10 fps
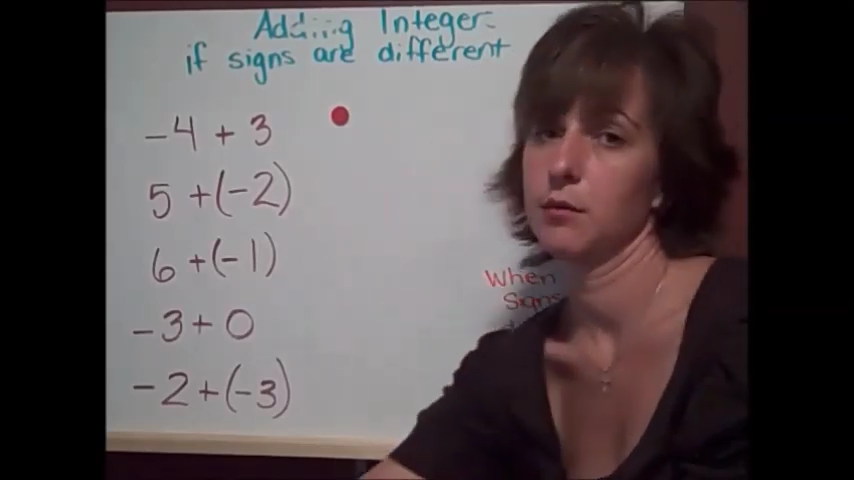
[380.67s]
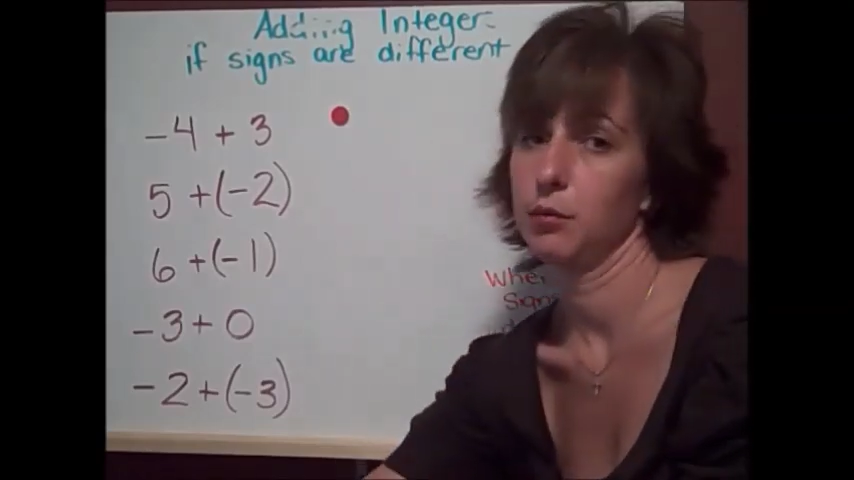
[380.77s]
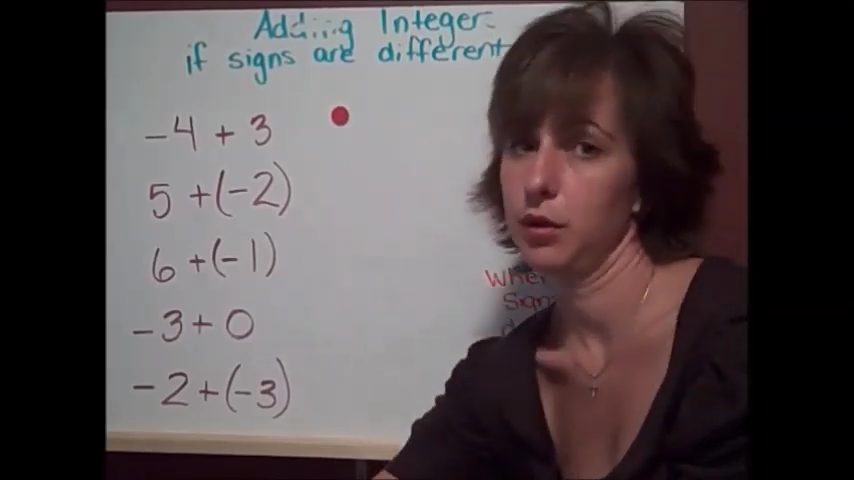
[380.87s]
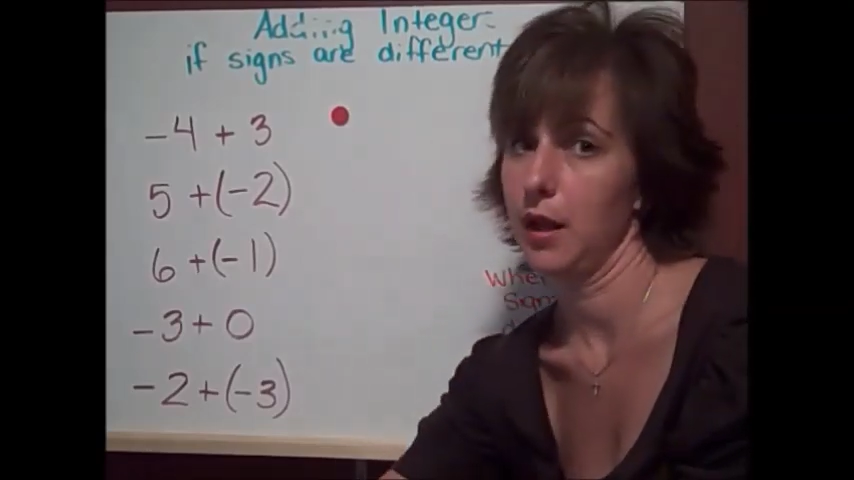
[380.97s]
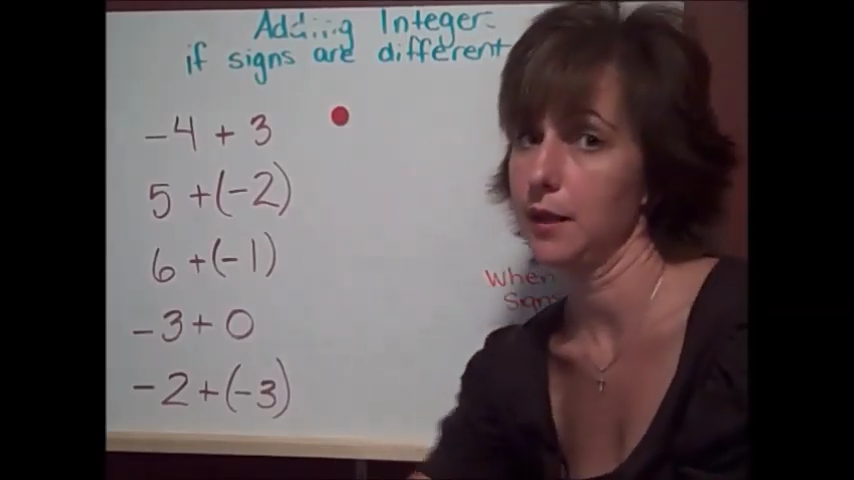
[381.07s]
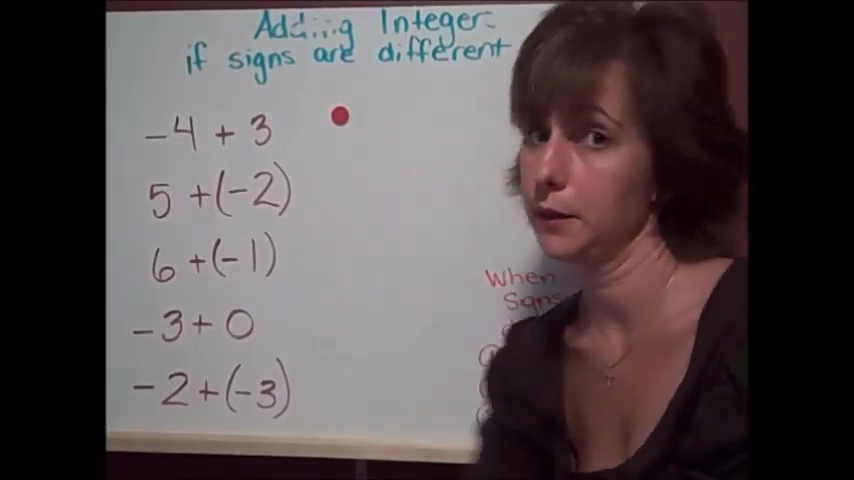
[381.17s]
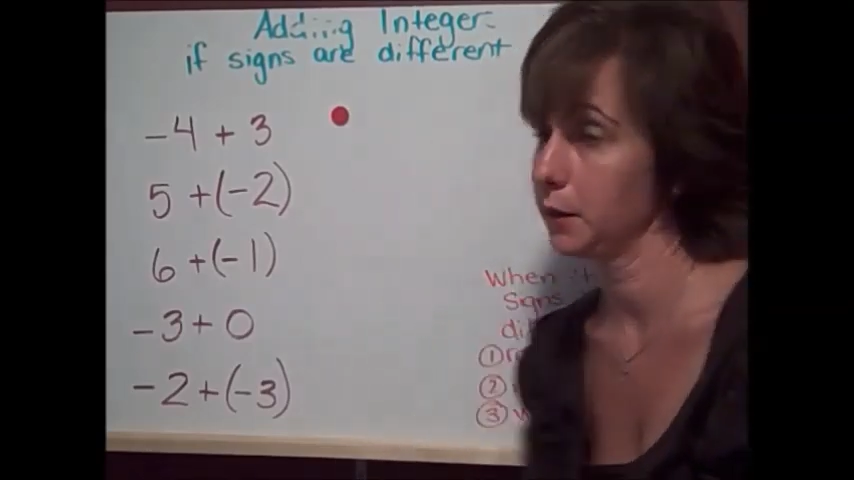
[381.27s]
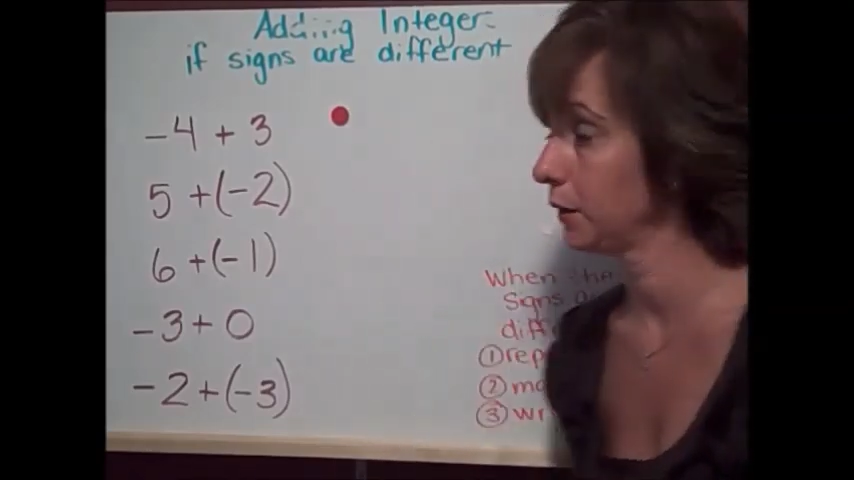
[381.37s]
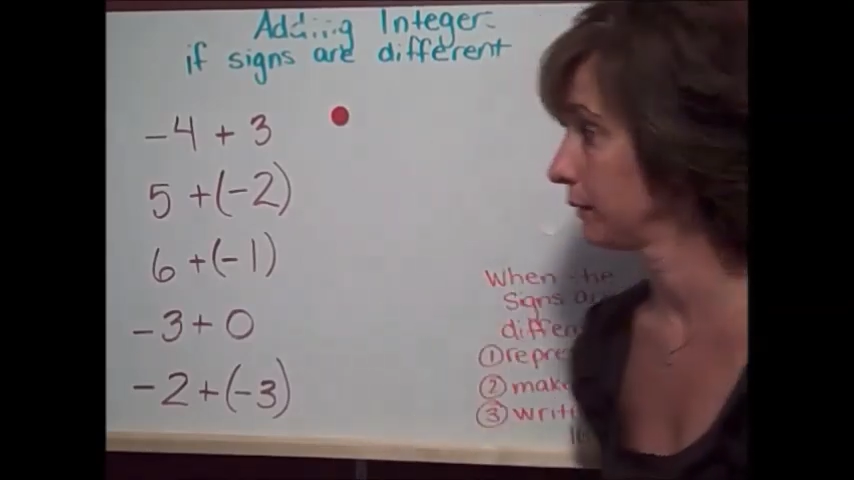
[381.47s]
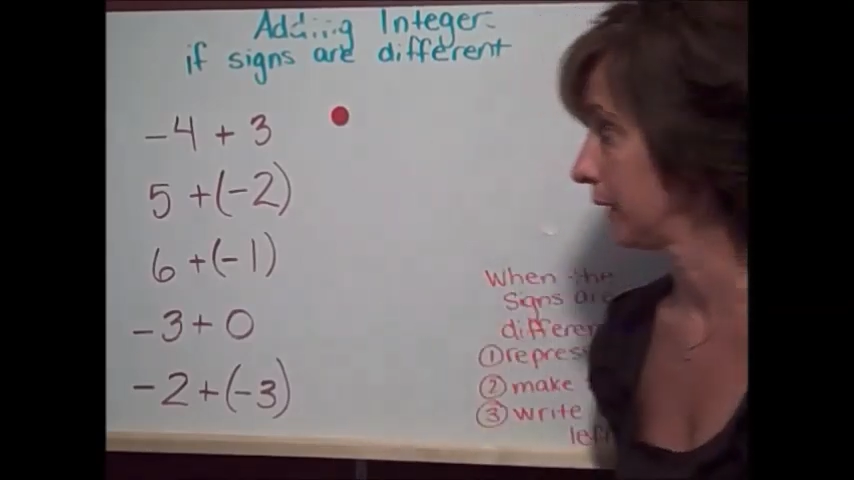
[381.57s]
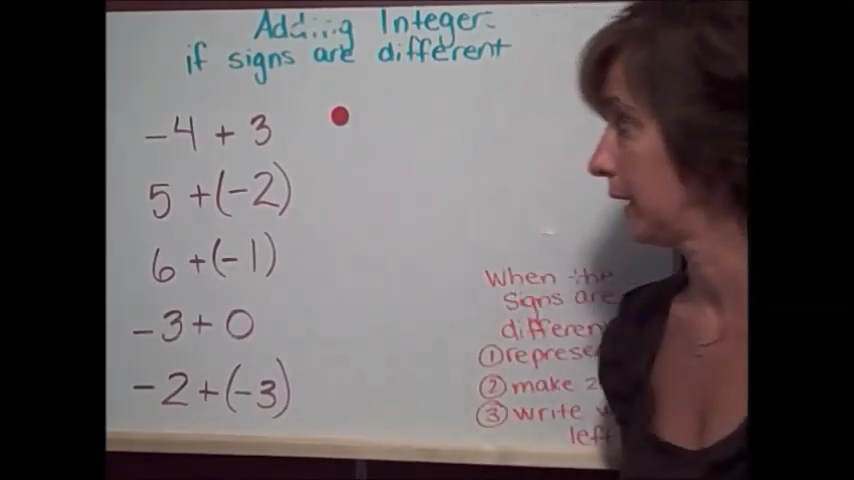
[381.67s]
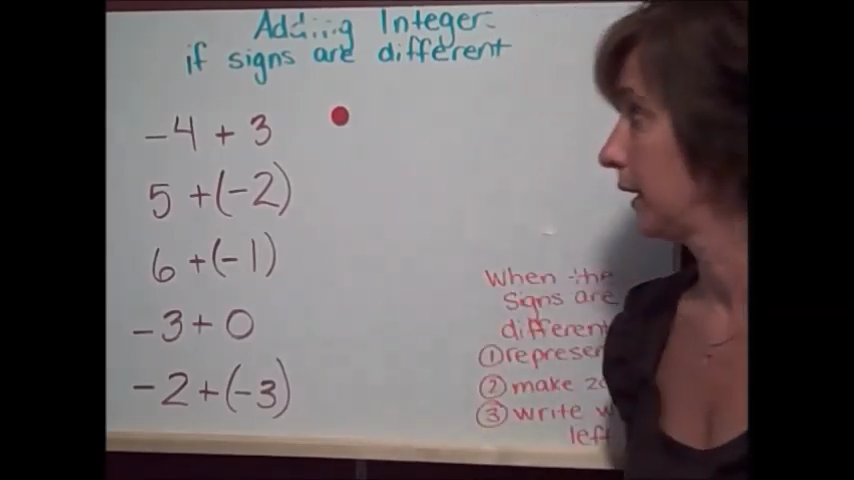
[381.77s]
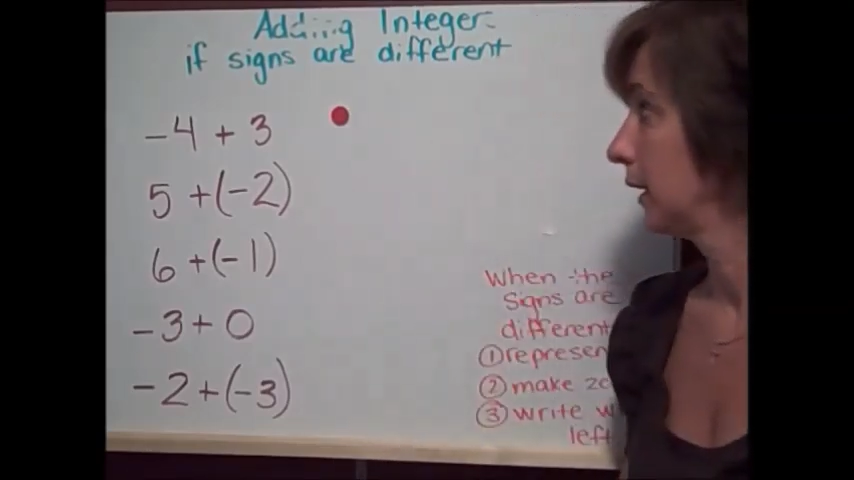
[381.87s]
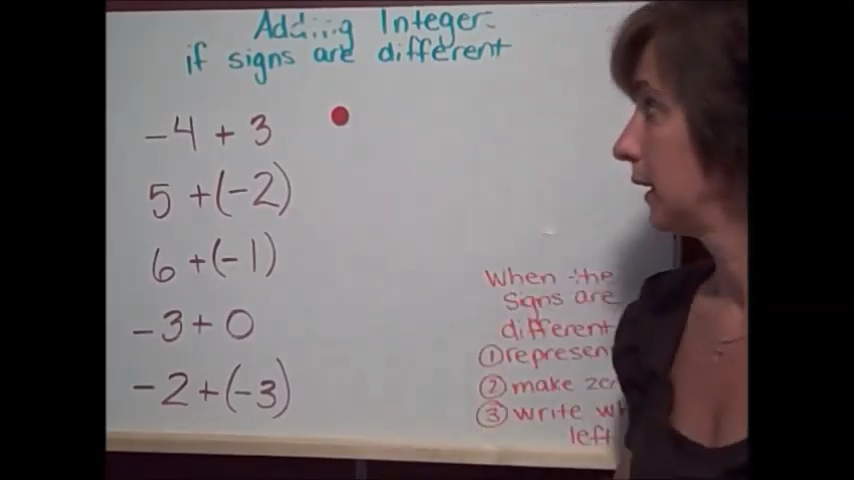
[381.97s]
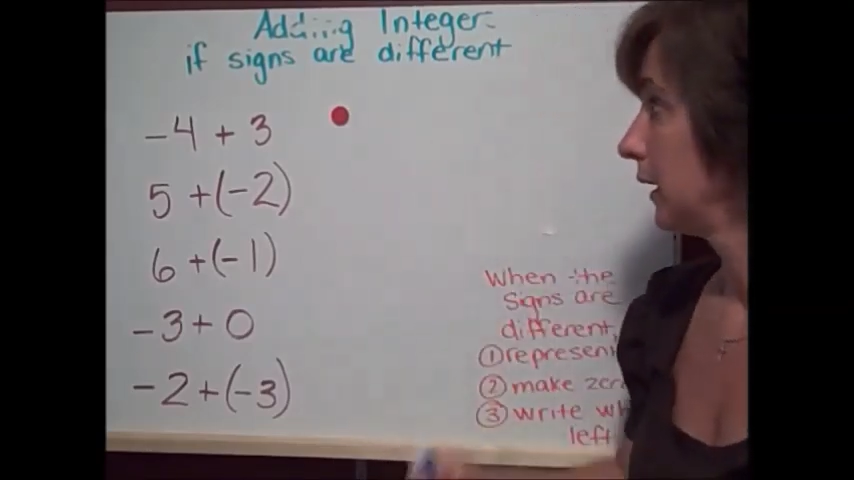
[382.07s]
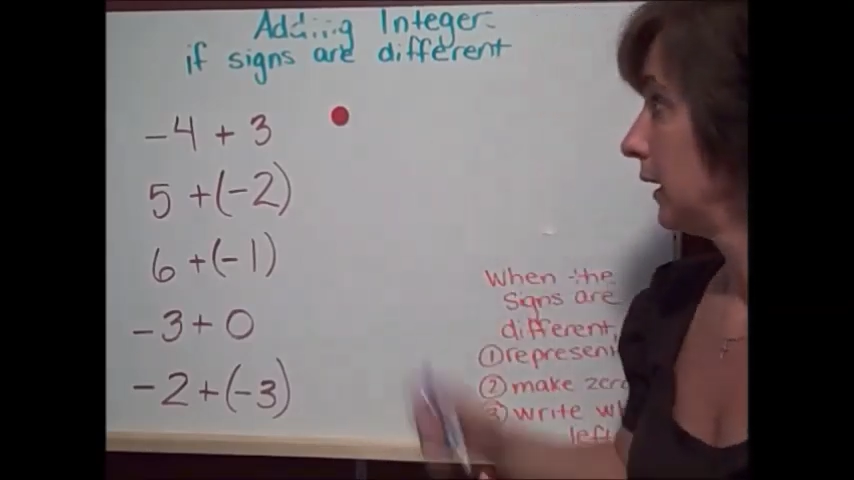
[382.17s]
plus 3